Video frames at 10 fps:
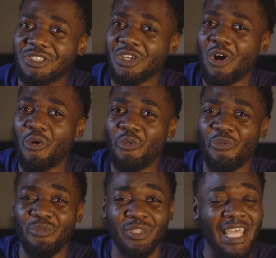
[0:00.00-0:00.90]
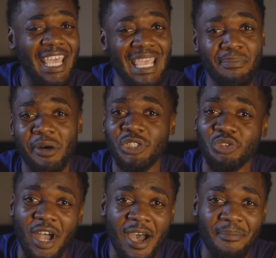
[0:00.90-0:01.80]
So, with the 8mm
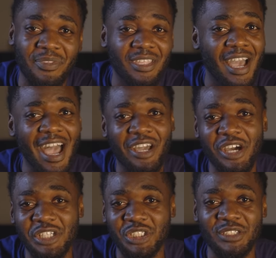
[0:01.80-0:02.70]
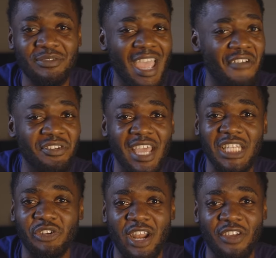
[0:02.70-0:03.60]
drop, high cushion, everyday
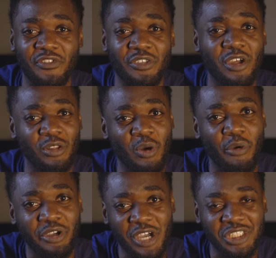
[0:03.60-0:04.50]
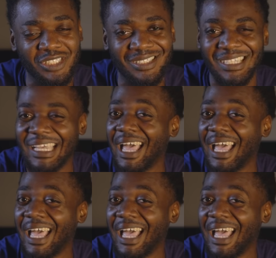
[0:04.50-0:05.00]
training for a little more cushion,